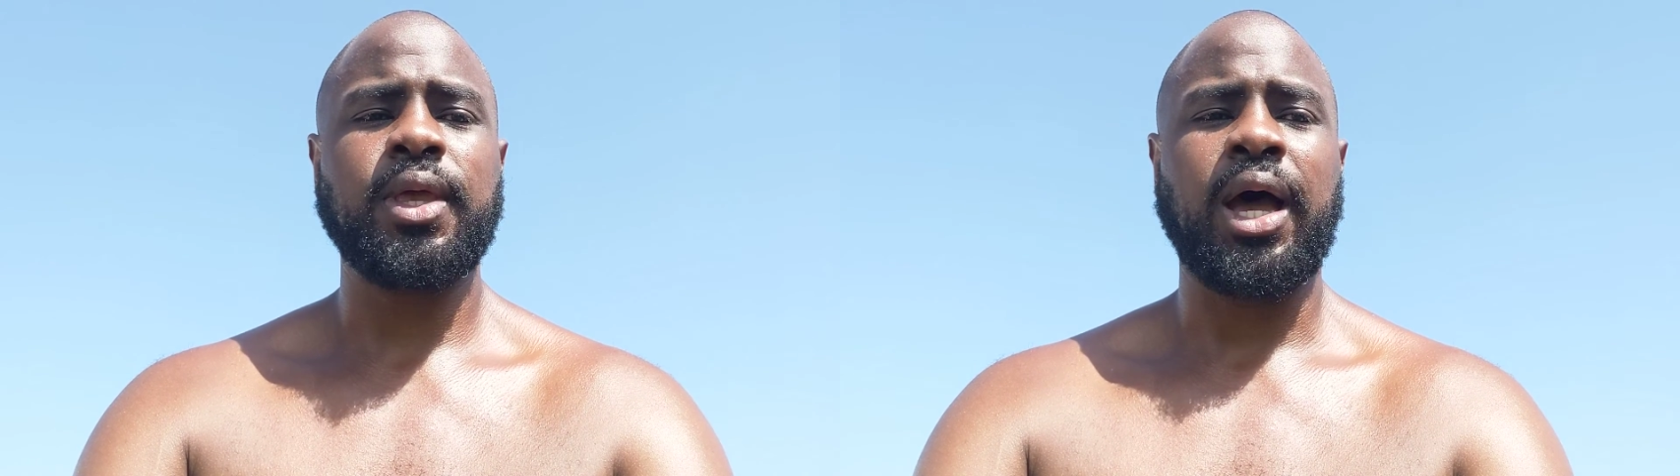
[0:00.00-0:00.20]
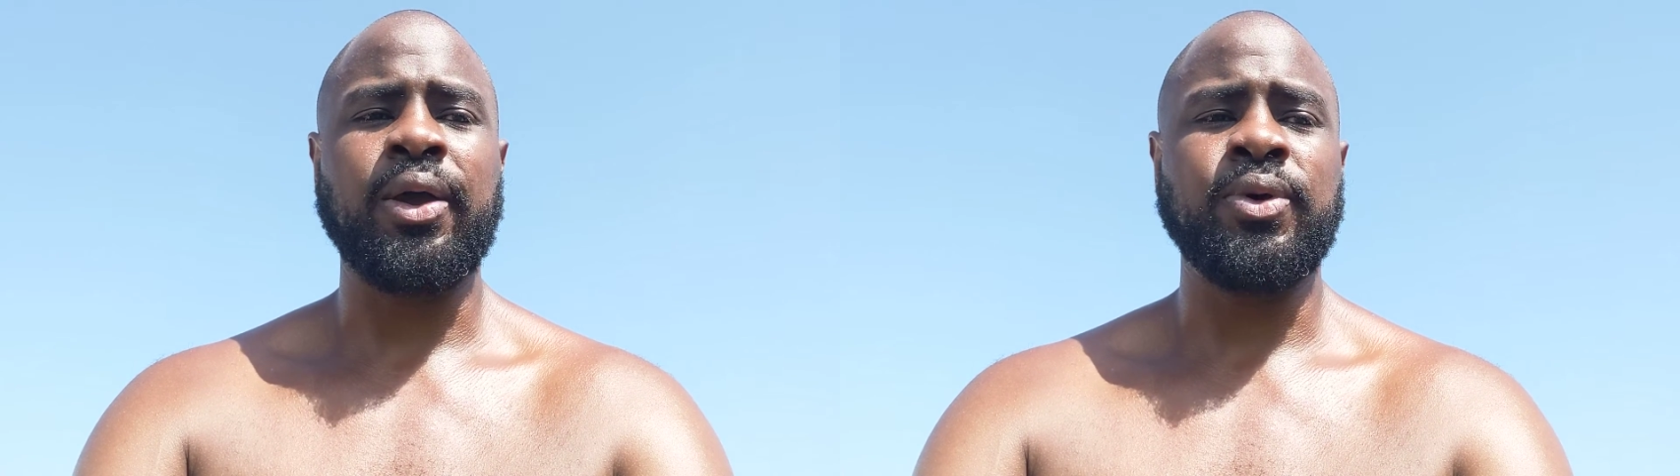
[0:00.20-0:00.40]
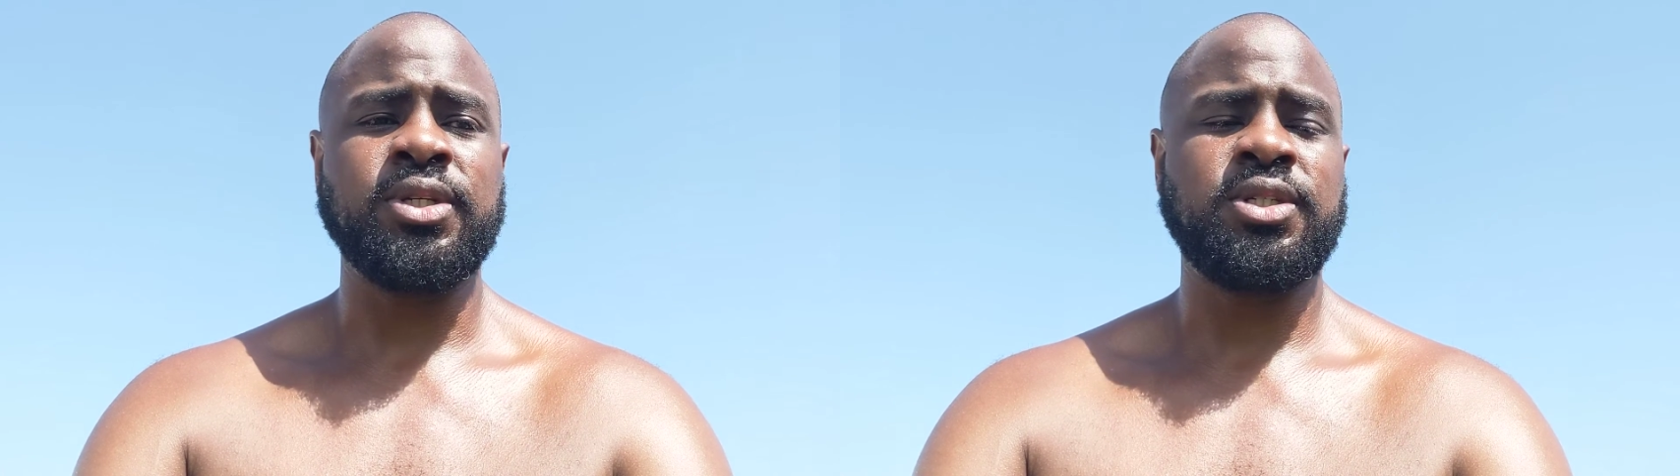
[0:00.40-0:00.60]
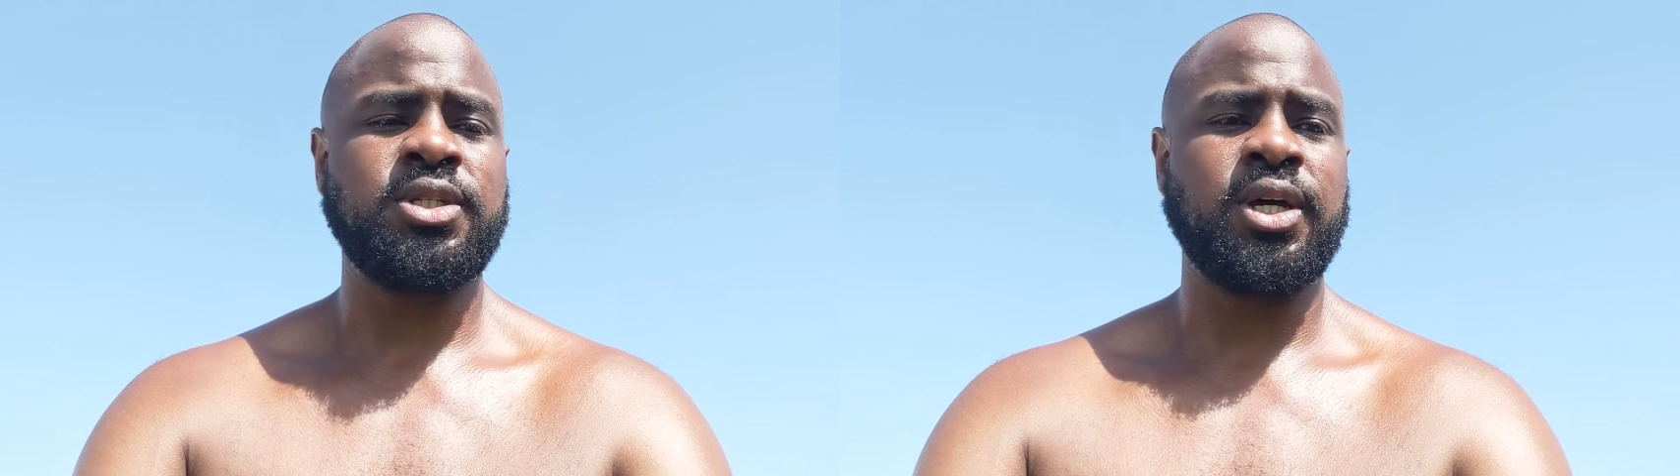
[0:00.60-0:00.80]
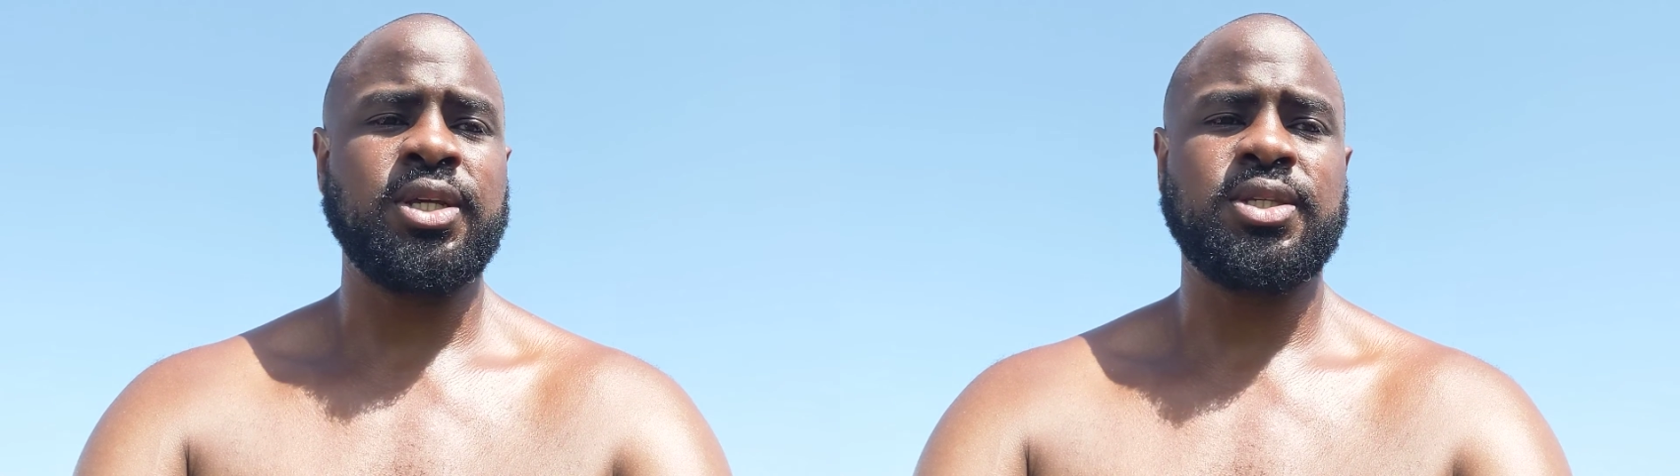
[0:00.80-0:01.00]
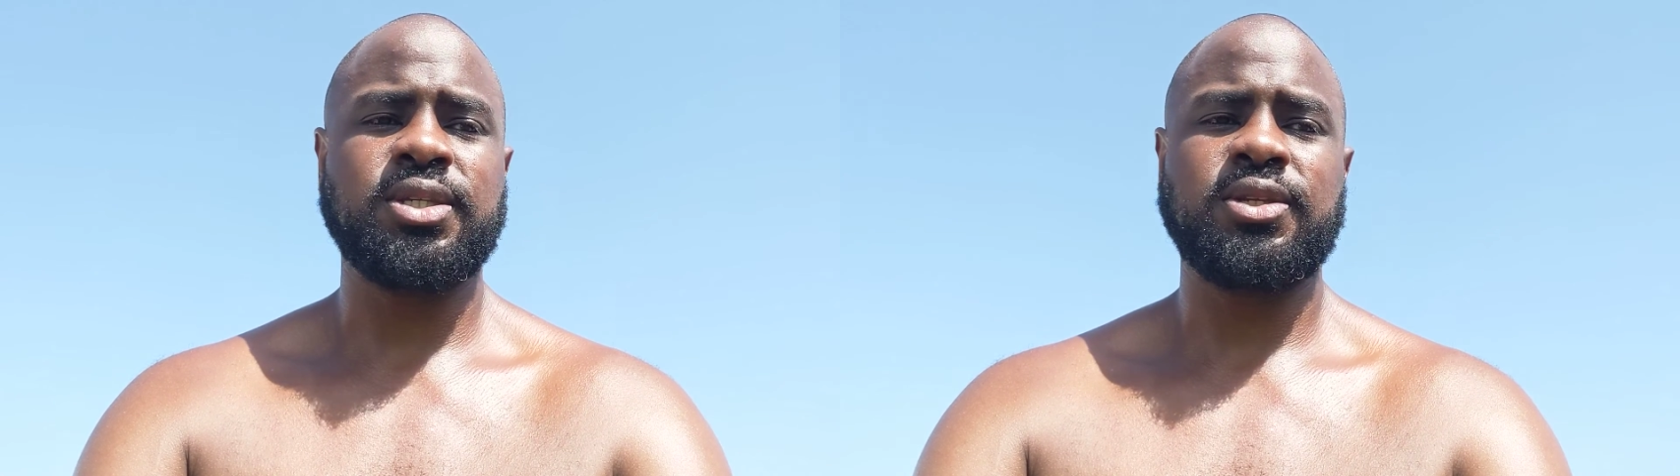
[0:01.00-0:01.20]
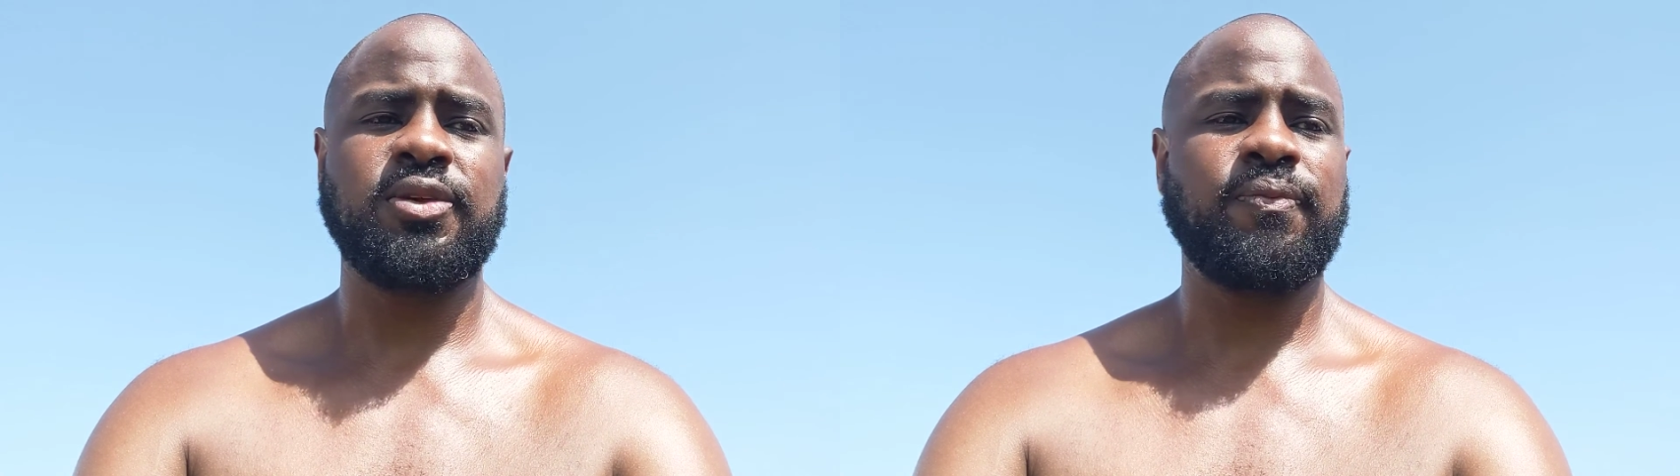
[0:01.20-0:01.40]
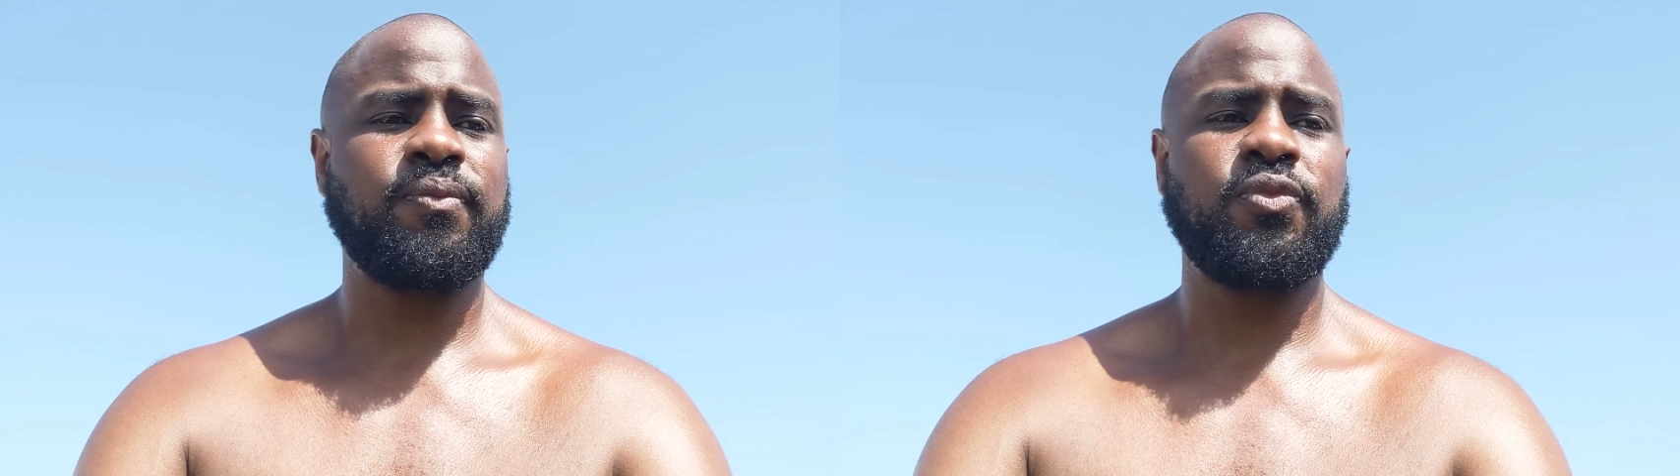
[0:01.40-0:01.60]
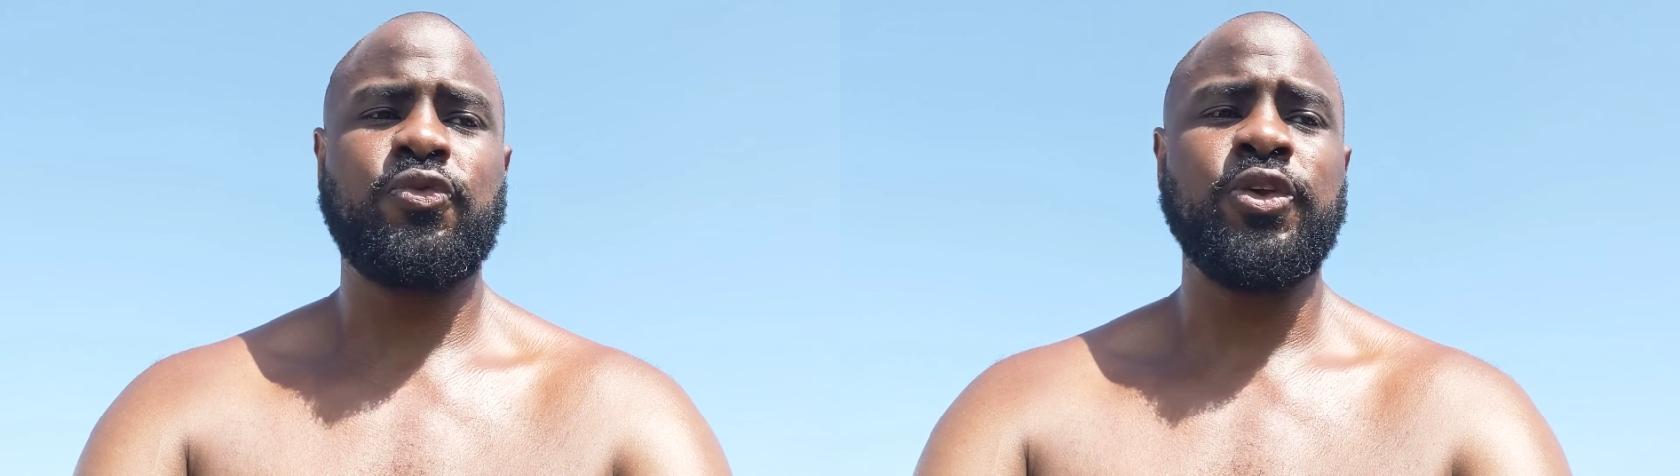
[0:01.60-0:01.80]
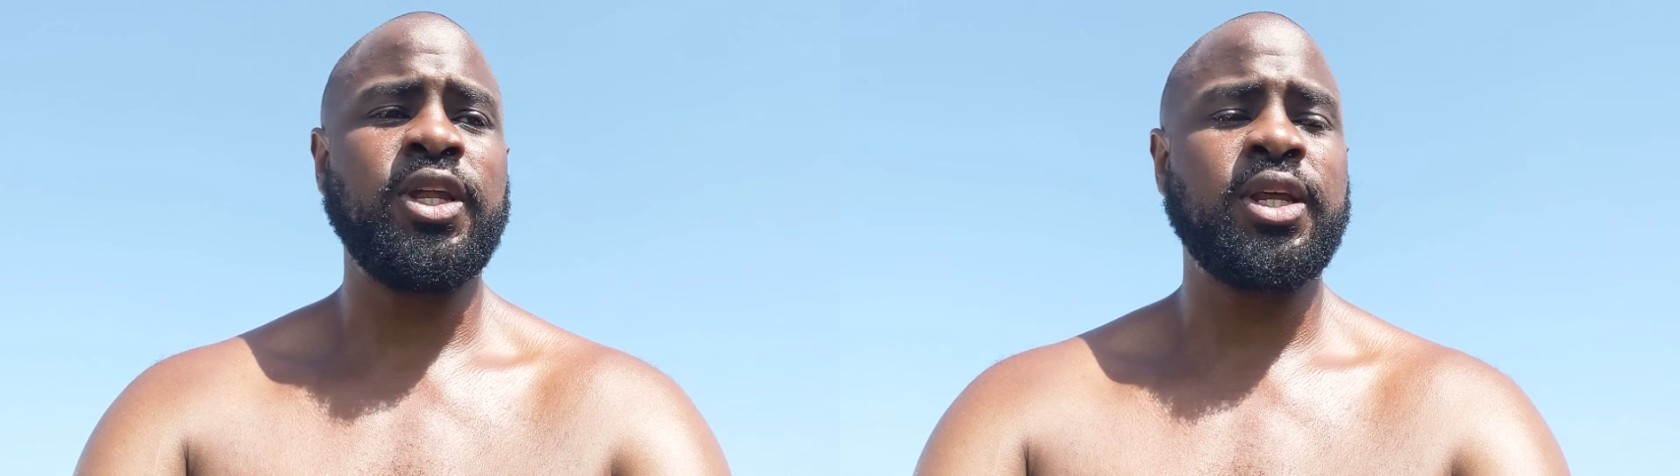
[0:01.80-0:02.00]
I was just
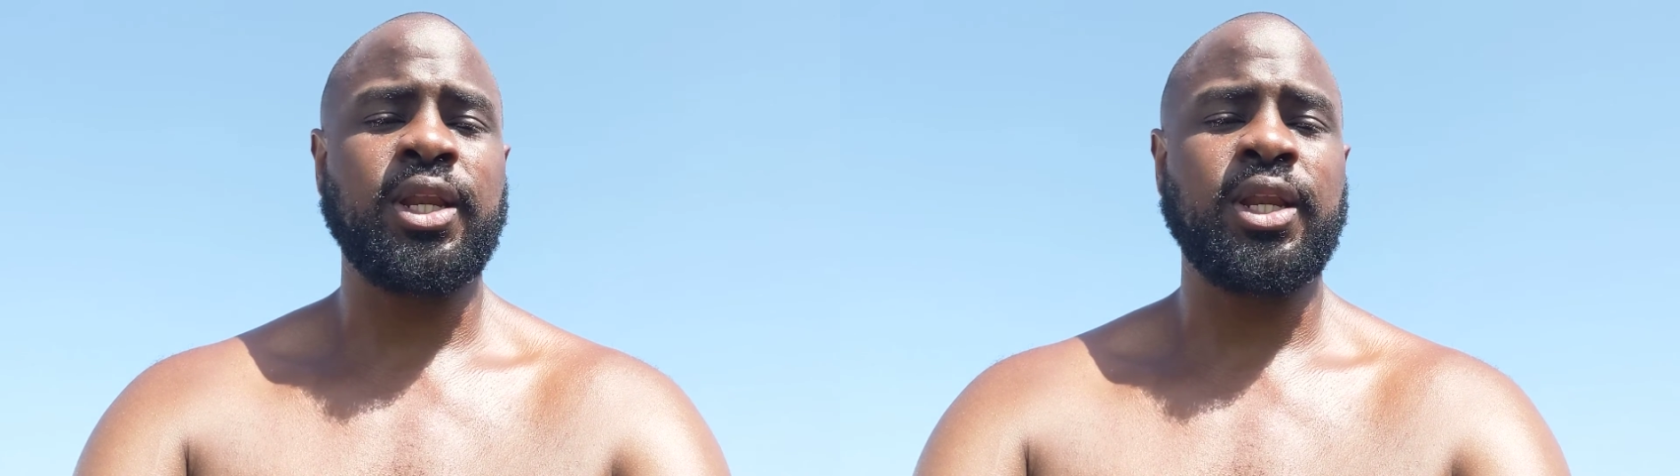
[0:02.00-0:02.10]
feeling